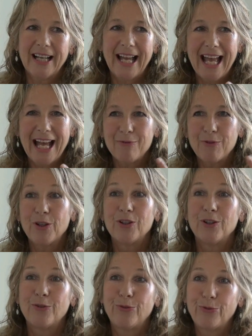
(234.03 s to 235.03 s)
have an
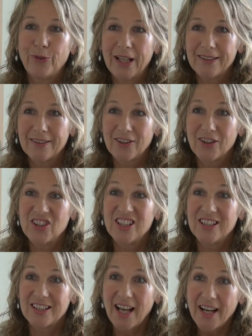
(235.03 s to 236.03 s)
effect, the
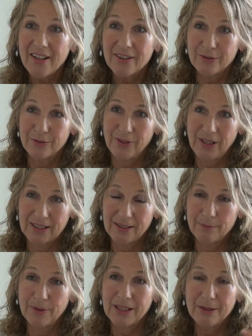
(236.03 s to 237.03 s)
desired
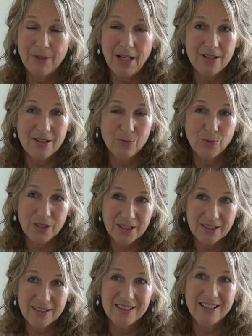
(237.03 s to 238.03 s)
effect. But imagine, what
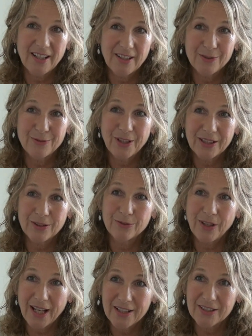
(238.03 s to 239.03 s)
is the desired effect
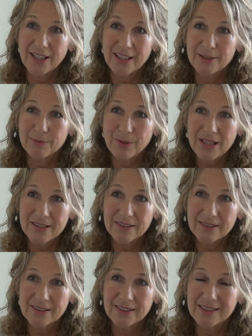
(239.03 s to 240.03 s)
of
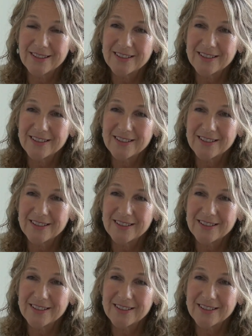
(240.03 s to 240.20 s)
antidepressants? The